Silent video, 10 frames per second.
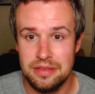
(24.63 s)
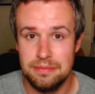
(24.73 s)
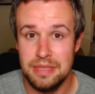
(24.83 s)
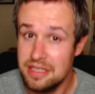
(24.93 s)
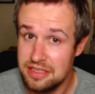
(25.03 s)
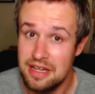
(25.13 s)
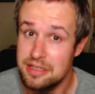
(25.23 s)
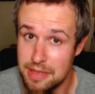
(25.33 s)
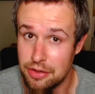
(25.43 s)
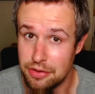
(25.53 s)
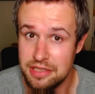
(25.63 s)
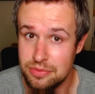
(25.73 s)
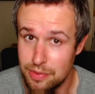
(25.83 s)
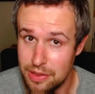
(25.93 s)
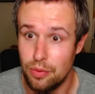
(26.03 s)
because let's be honest,
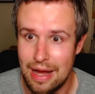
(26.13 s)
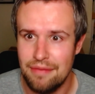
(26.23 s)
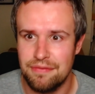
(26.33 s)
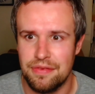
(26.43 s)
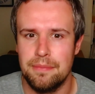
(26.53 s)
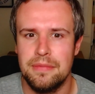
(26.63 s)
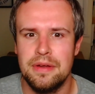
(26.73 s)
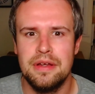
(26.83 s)
we all have them,